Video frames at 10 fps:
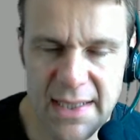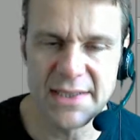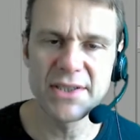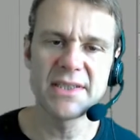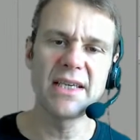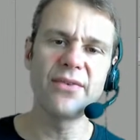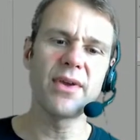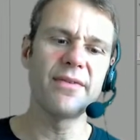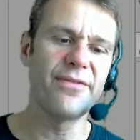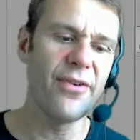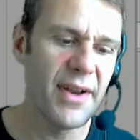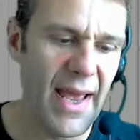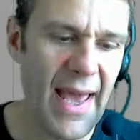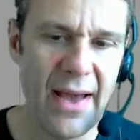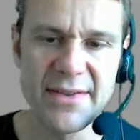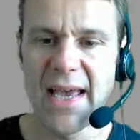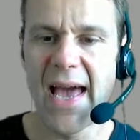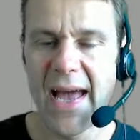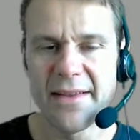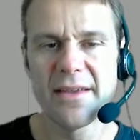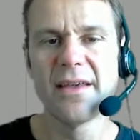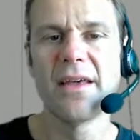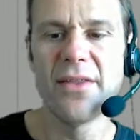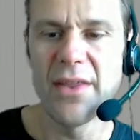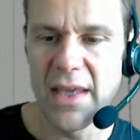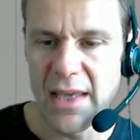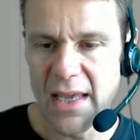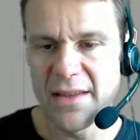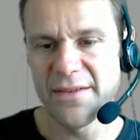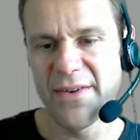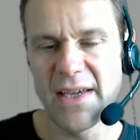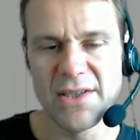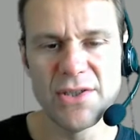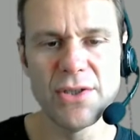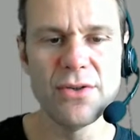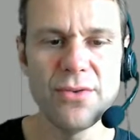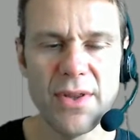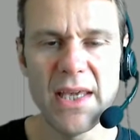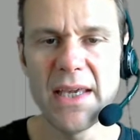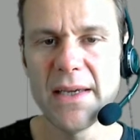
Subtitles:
Let's just see if we can find out how to add the interface to the